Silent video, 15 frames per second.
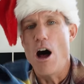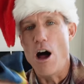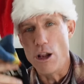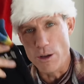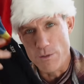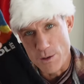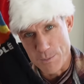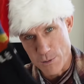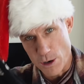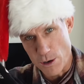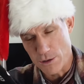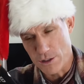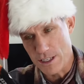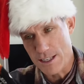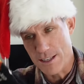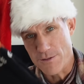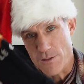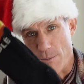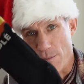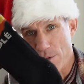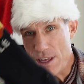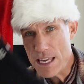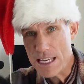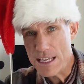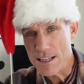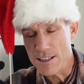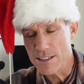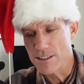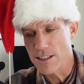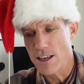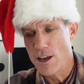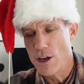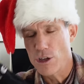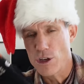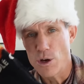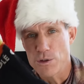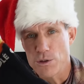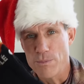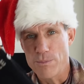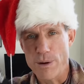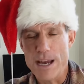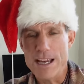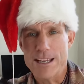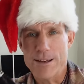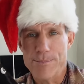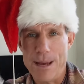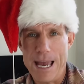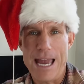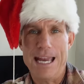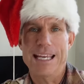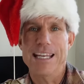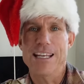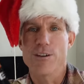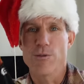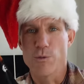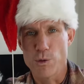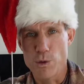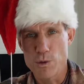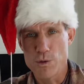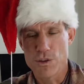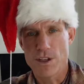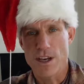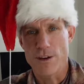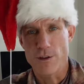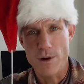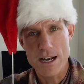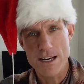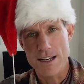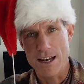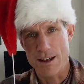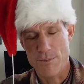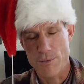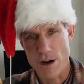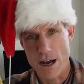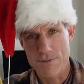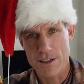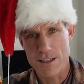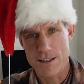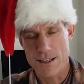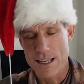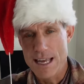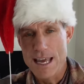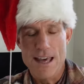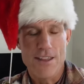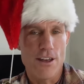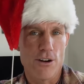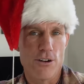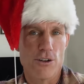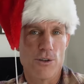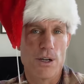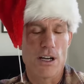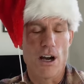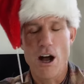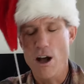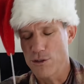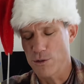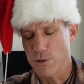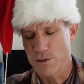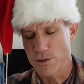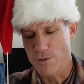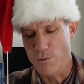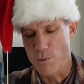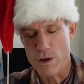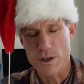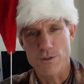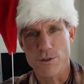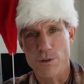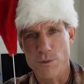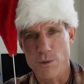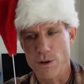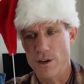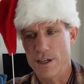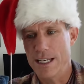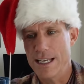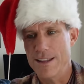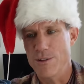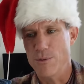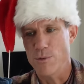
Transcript: All of the proceeds from these go to Bikepacking Roots, a great nonprofit that are doing all sorts of wonderful work in the